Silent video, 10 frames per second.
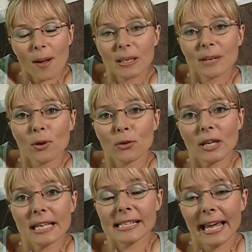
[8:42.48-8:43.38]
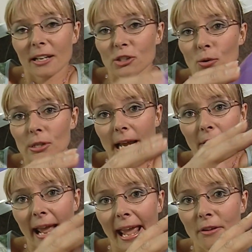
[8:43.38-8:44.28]
many birthdays can a
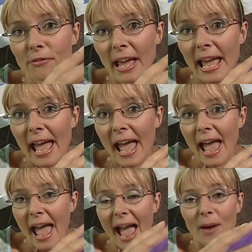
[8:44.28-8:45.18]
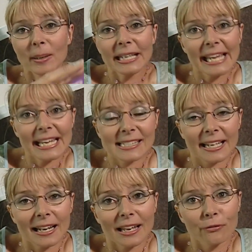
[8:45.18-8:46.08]
tuatara have? How many years
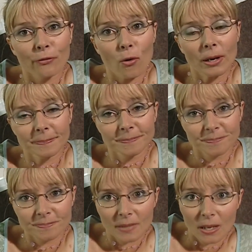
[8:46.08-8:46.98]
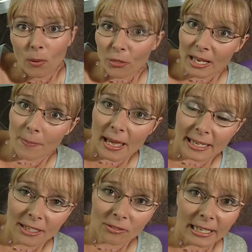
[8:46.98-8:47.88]
can it live for? Well, think about
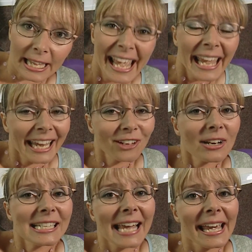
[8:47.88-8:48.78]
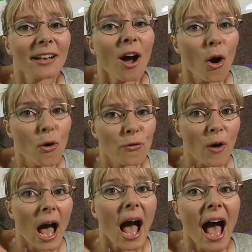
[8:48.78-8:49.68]
Henry. Henry's had
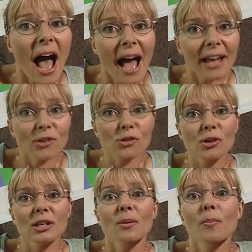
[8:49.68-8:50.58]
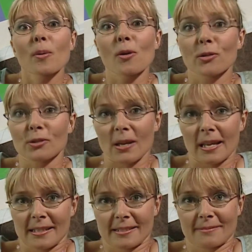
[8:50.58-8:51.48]
over a hundred
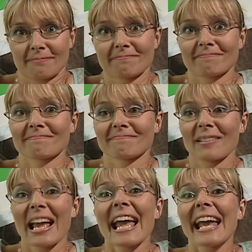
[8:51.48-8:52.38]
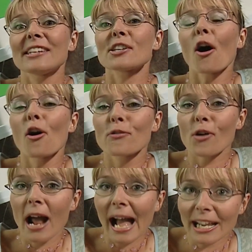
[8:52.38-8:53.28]
birthdays. Mm -hmm. He's over
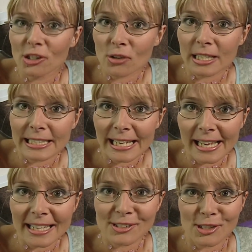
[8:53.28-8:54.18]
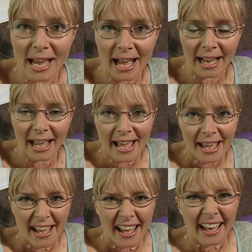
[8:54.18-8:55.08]
a hundred years young.
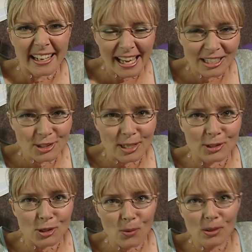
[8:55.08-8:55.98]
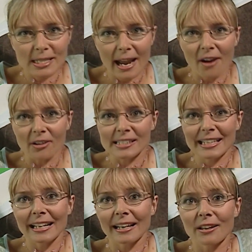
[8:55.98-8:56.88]
And actually, tuataras
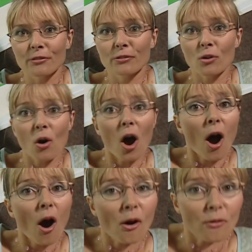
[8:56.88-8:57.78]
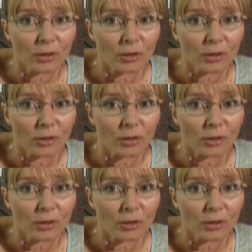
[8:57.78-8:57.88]
can live for over